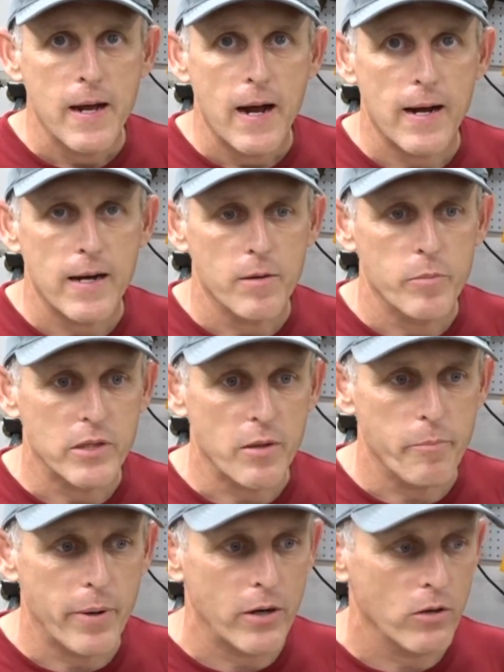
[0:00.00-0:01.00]
But the
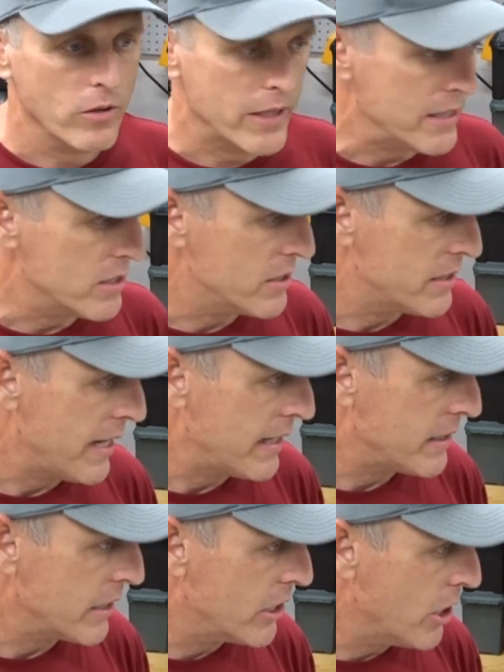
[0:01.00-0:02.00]
barrel is
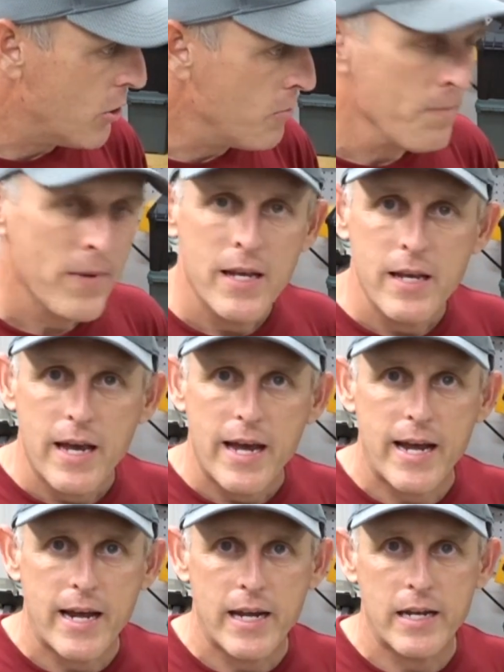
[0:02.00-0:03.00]
set to go.
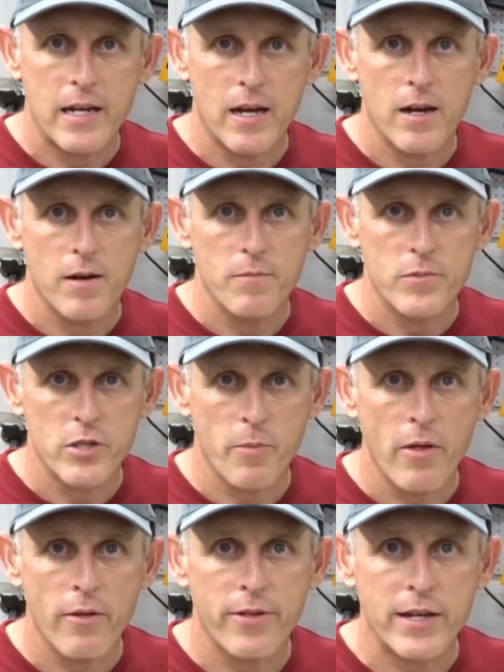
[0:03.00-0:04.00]
And some
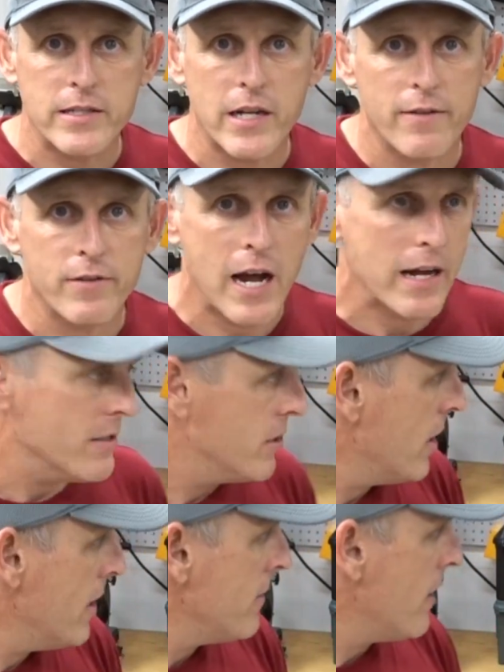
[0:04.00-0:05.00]
other things that I've gotten
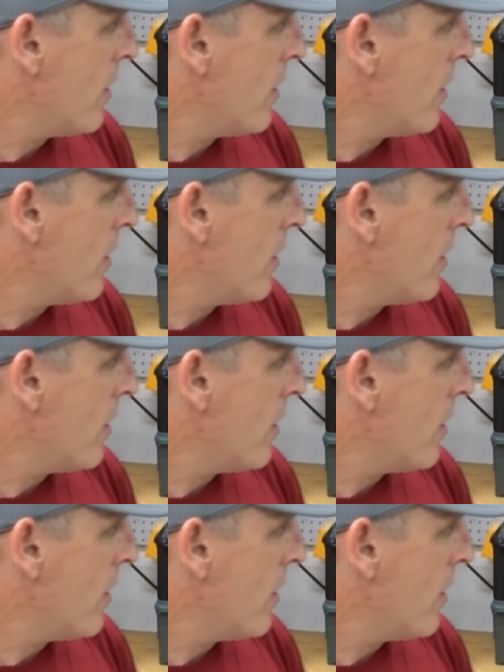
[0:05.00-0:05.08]
done